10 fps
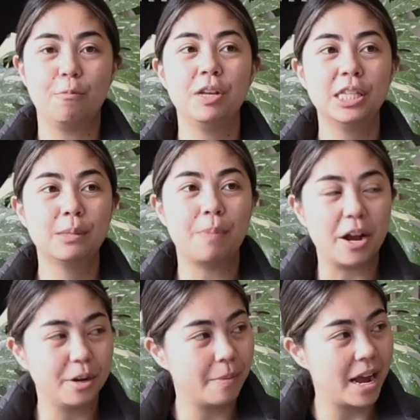With
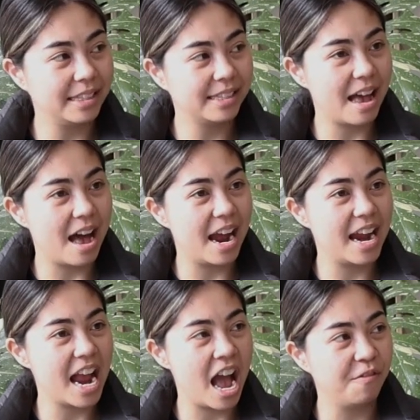spider mites,
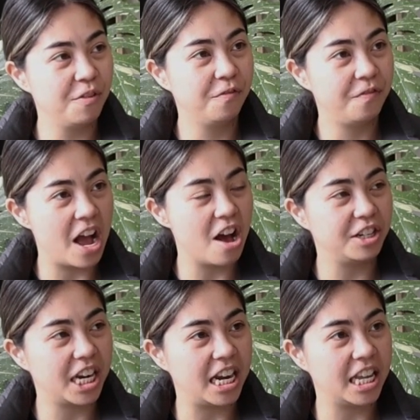I haven't
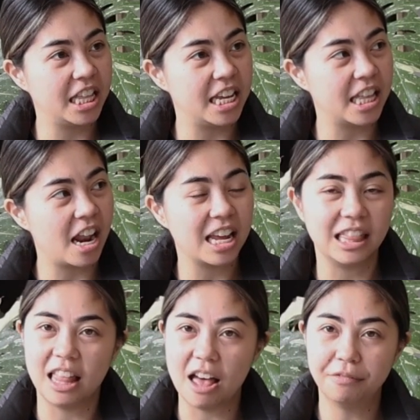found anything that I
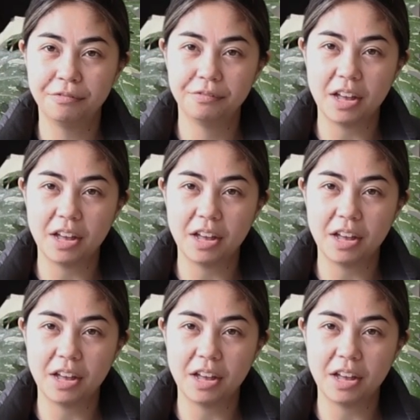love.